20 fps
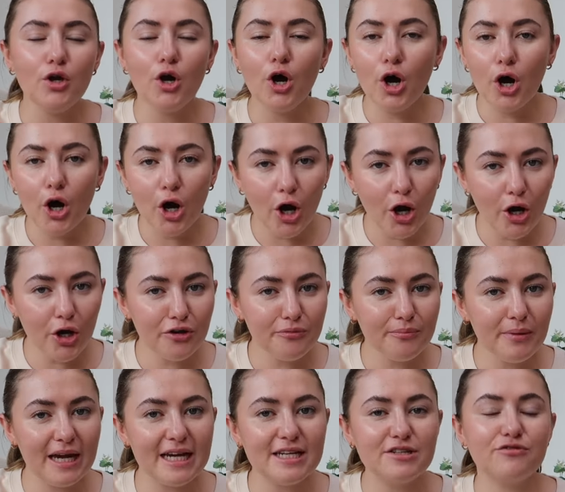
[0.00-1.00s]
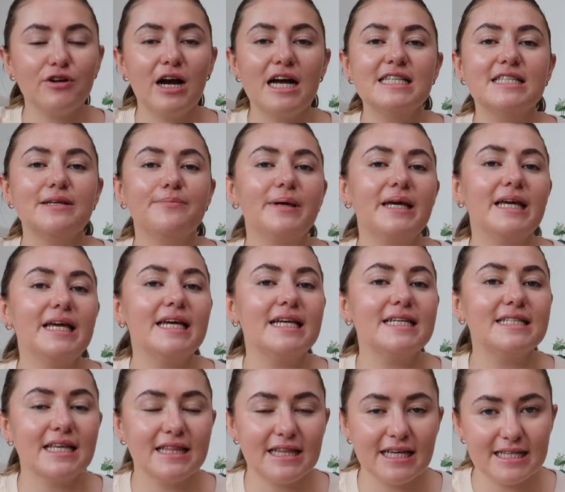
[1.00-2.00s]
homemade
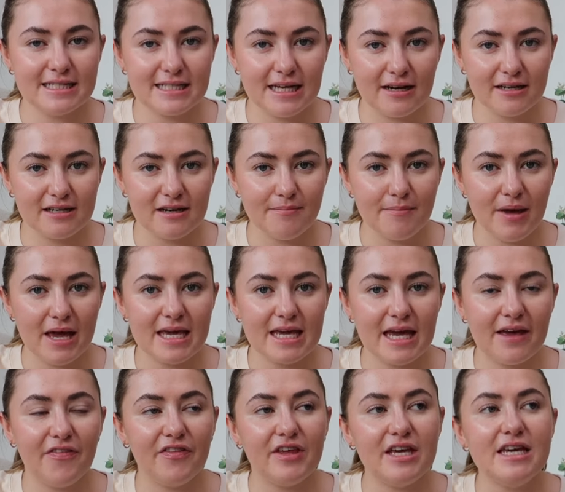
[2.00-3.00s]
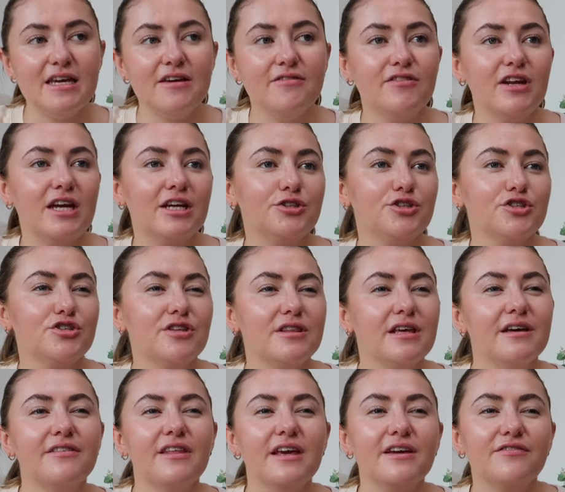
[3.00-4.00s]
recipes, things that I can make in the evening, just so
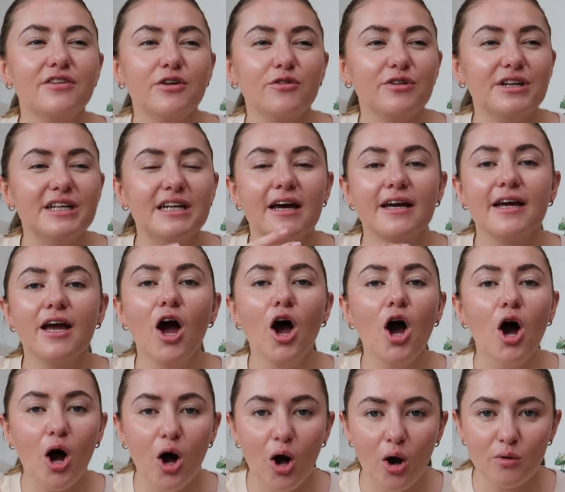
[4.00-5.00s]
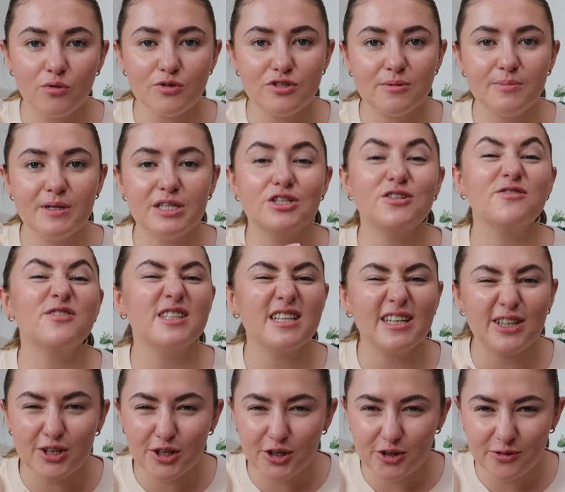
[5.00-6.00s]
that they feel really like wholesome, and it just feels
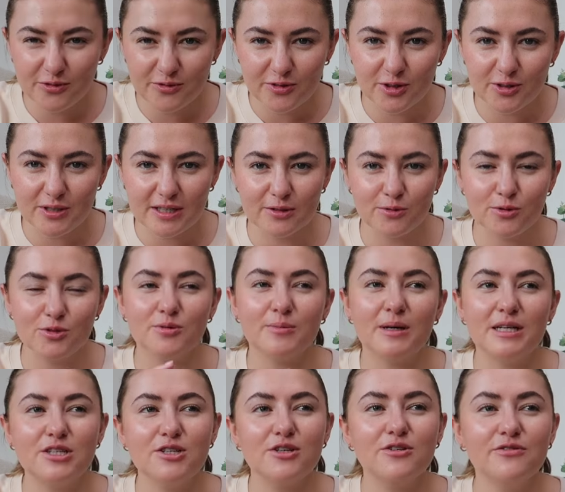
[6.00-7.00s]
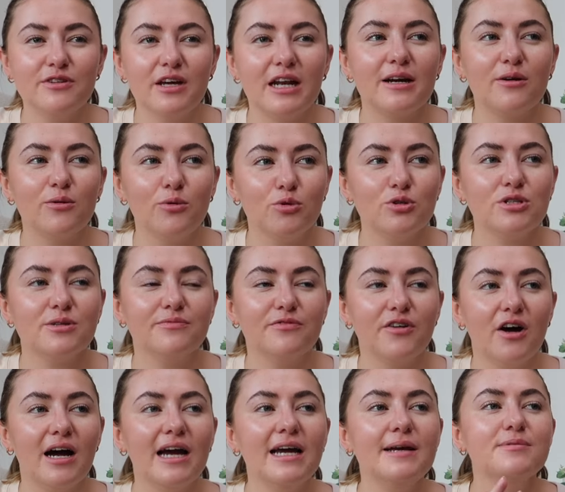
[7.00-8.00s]
like good food in autumn. I do feel like autumn
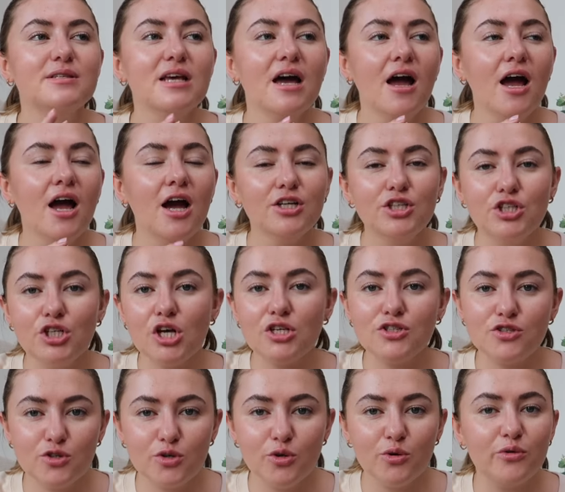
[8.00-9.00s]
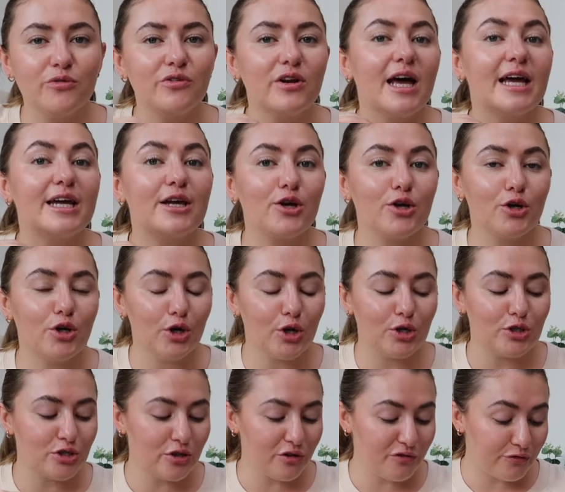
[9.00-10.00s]
vibes just call for like
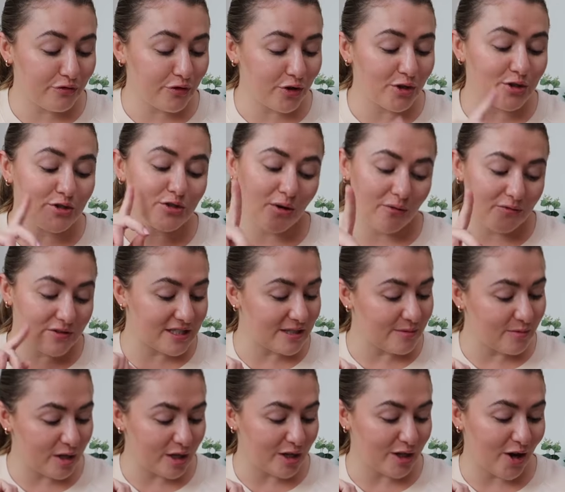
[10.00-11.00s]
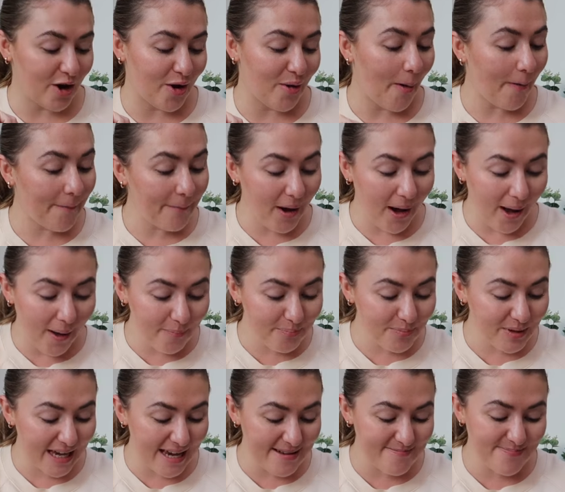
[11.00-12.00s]
good food. Obviously we're gonna go
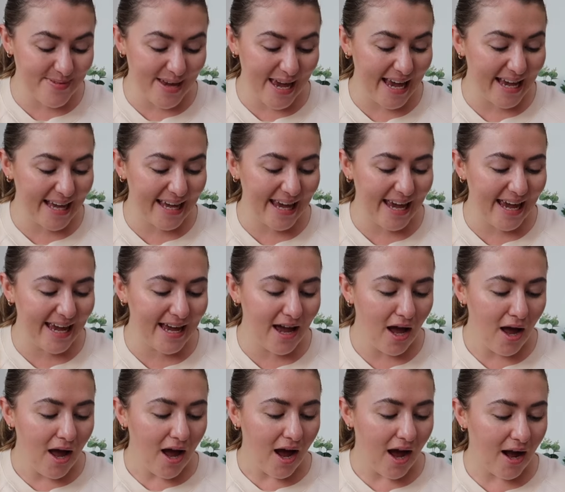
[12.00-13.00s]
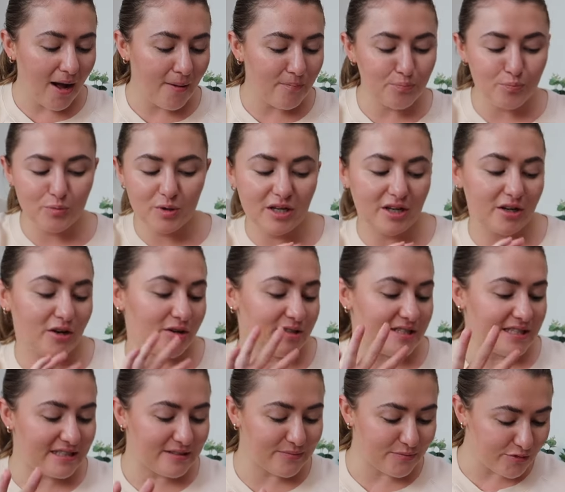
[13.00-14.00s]
pumpkin picking, um we're gonna go
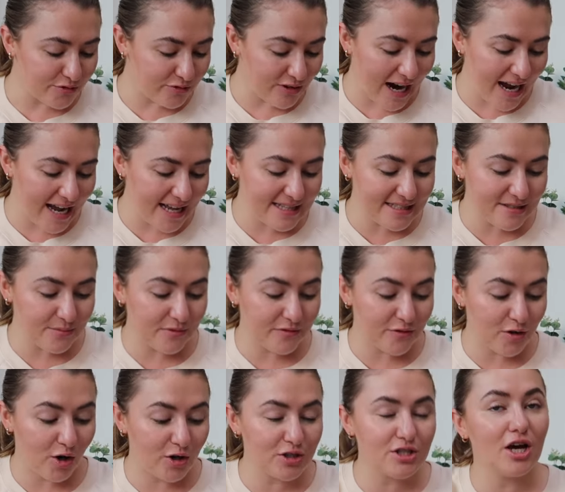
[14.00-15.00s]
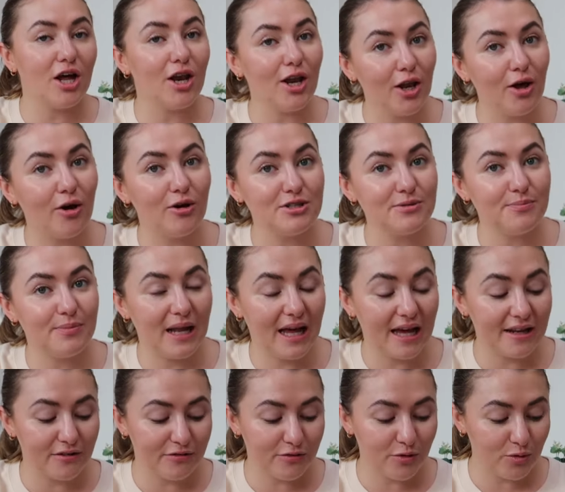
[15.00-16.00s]
see some friends. We've got a lot
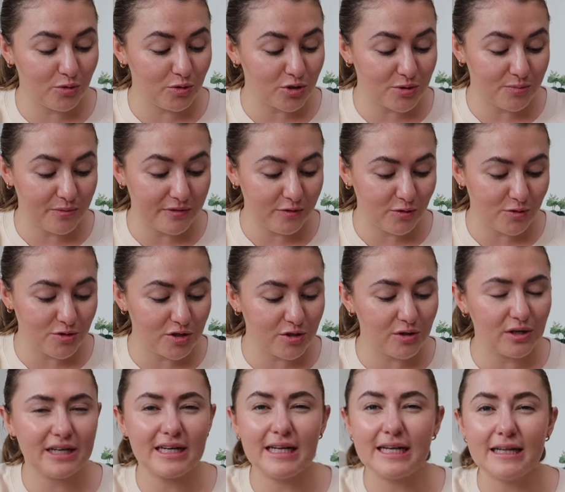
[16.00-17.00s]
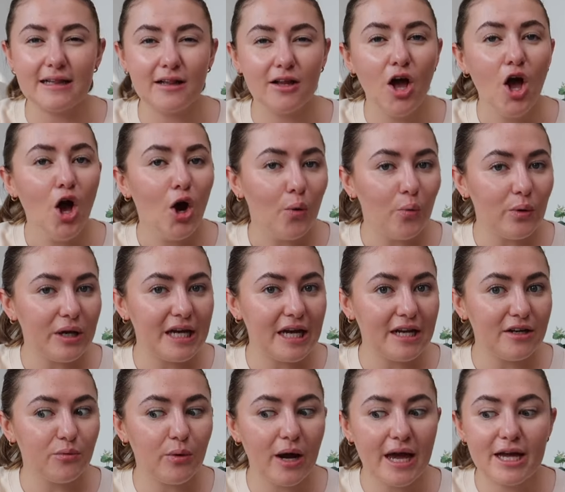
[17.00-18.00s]
planned for autumn. We've also got like a little
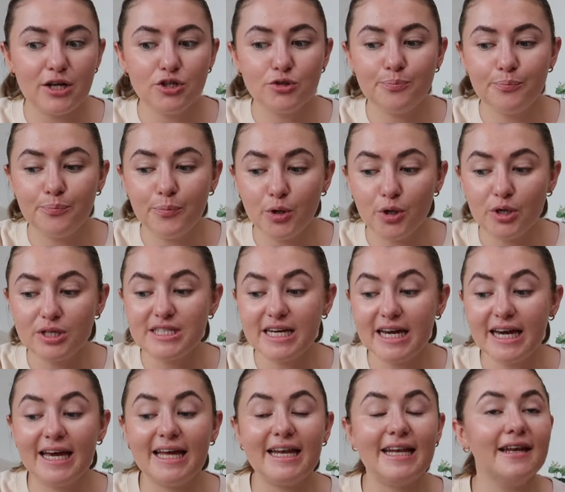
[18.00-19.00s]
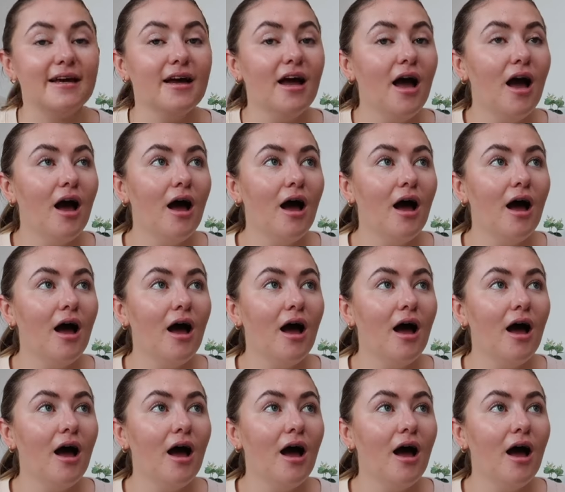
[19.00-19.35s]
weekend away booked in